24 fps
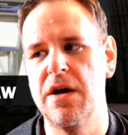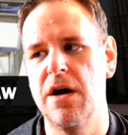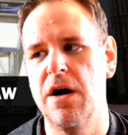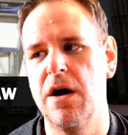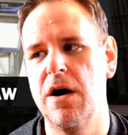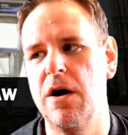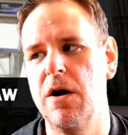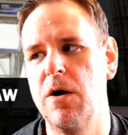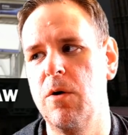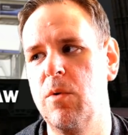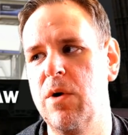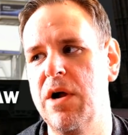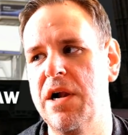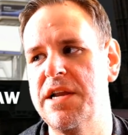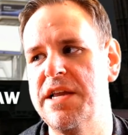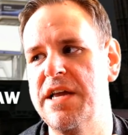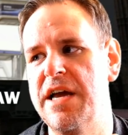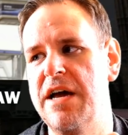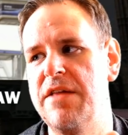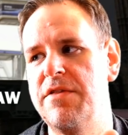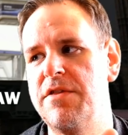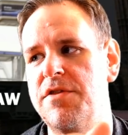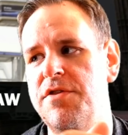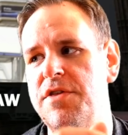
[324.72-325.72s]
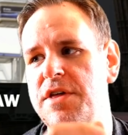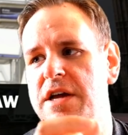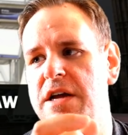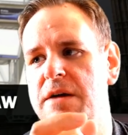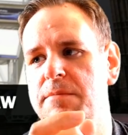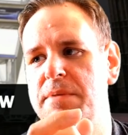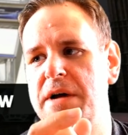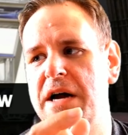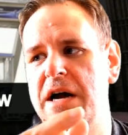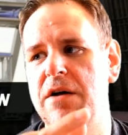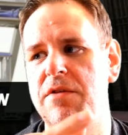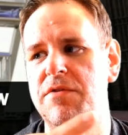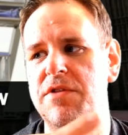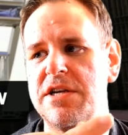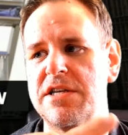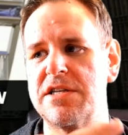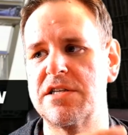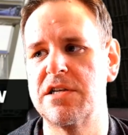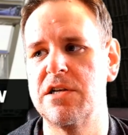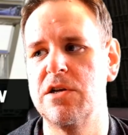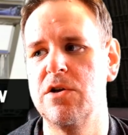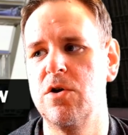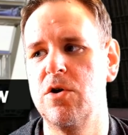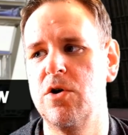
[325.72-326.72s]
well, yeah, the thing about
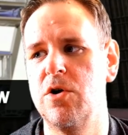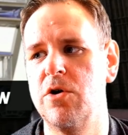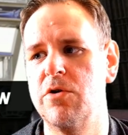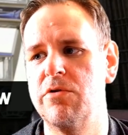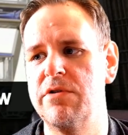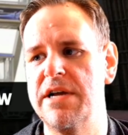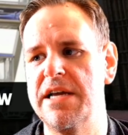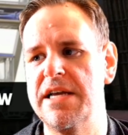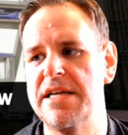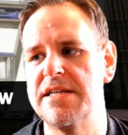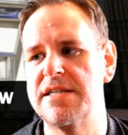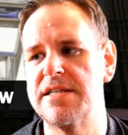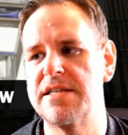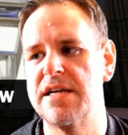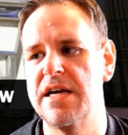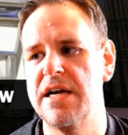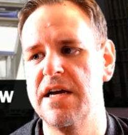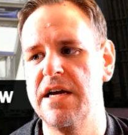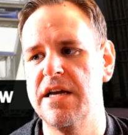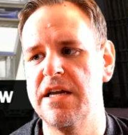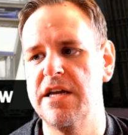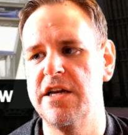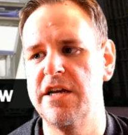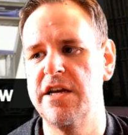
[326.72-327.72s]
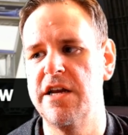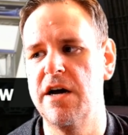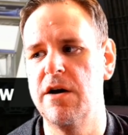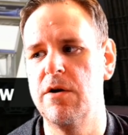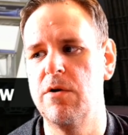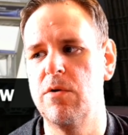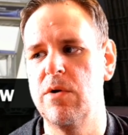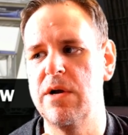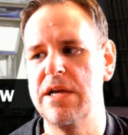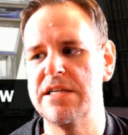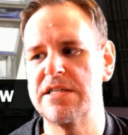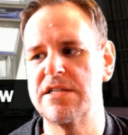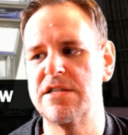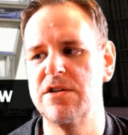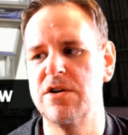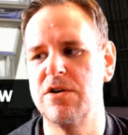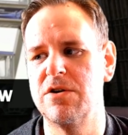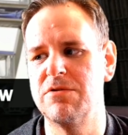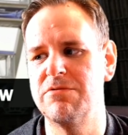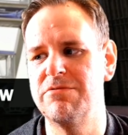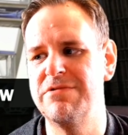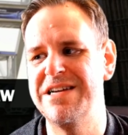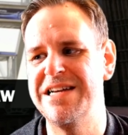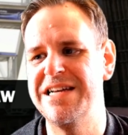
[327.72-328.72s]
this law is, you know, it's
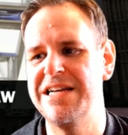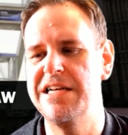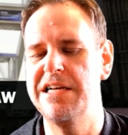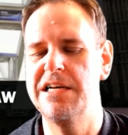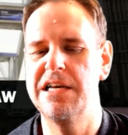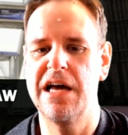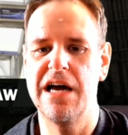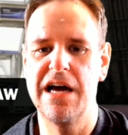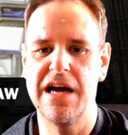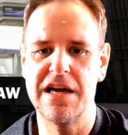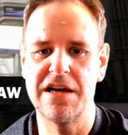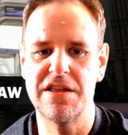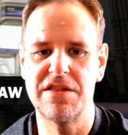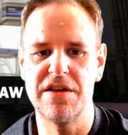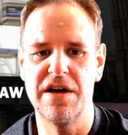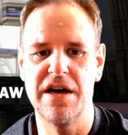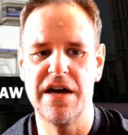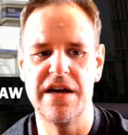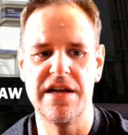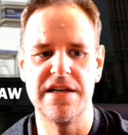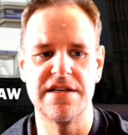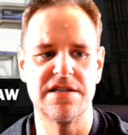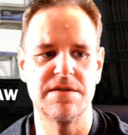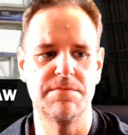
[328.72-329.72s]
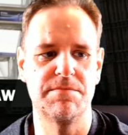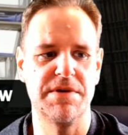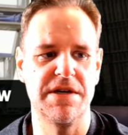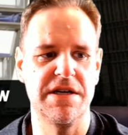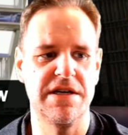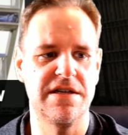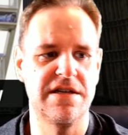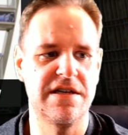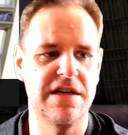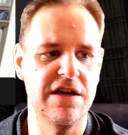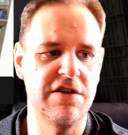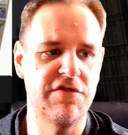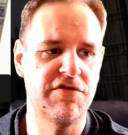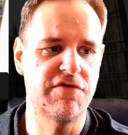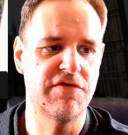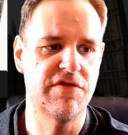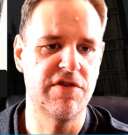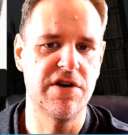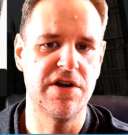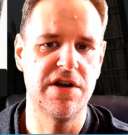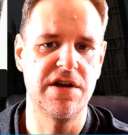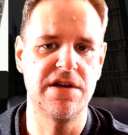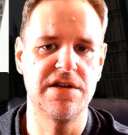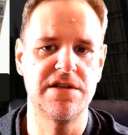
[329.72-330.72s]
not really like that. It's a bit
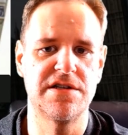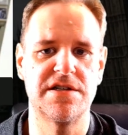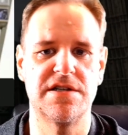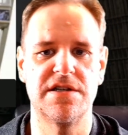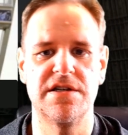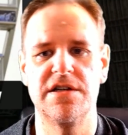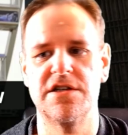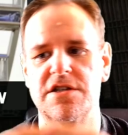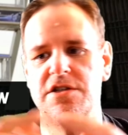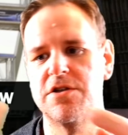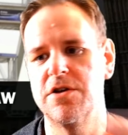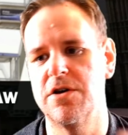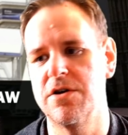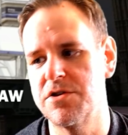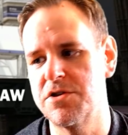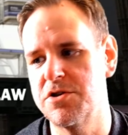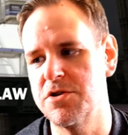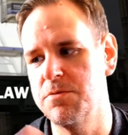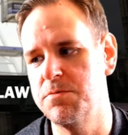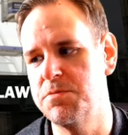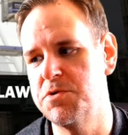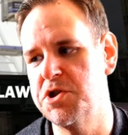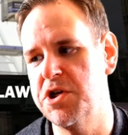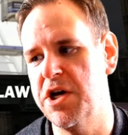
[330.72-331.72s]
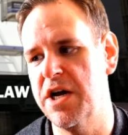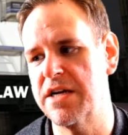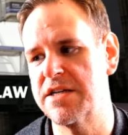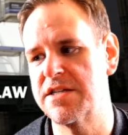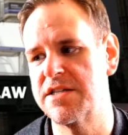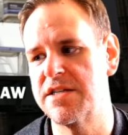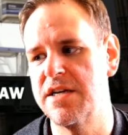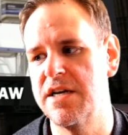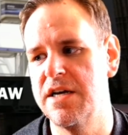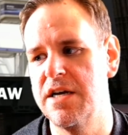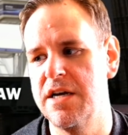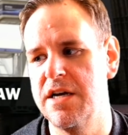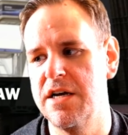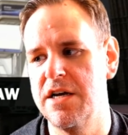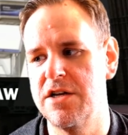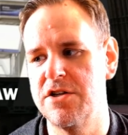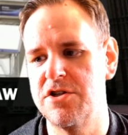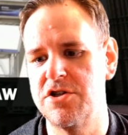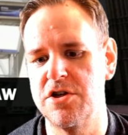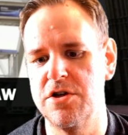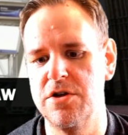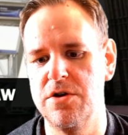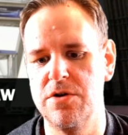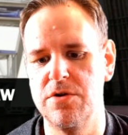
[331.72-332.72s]
different. It's not subject
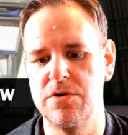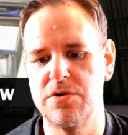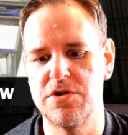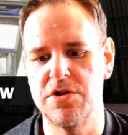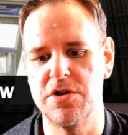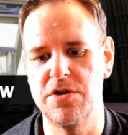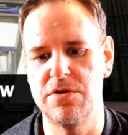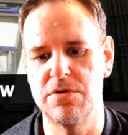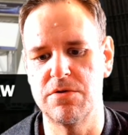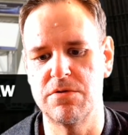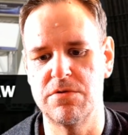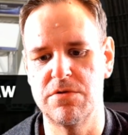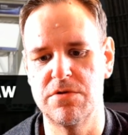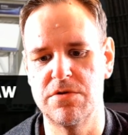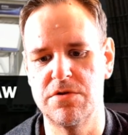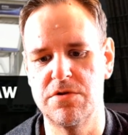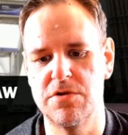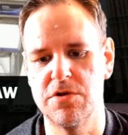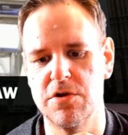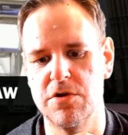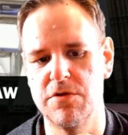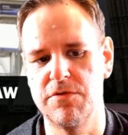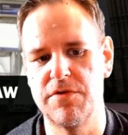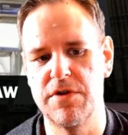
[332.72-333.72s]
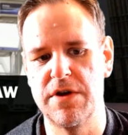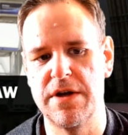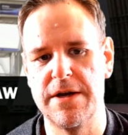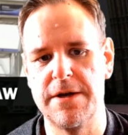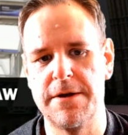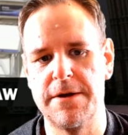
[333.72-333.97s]
to sort of,